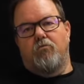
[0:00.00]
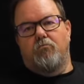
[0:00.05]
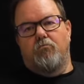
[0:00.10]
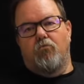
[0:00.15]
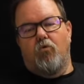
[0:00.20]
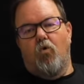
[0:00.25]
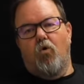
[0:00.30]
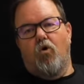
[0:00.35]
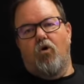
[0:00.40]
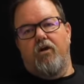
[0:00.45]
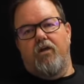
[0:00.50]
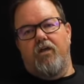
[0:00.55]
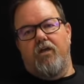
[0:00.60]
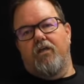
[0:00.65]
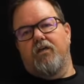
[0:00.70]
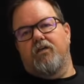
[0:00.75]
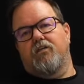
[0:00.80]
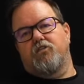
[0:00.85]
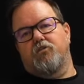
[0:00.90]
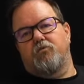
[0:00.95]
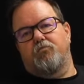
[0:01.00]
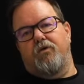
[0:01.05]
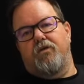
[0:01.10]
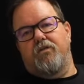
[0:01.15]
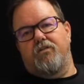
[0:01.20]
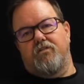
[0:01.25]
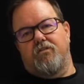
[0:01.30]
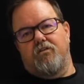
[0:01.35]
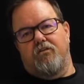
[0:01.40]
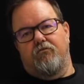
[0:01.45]
more
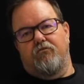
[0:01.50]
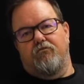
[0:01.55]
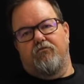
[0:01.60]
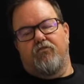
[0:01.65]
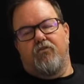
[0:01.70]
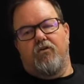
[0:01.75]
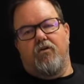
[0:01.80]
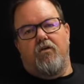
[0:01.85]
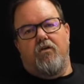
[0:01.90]
inexpensive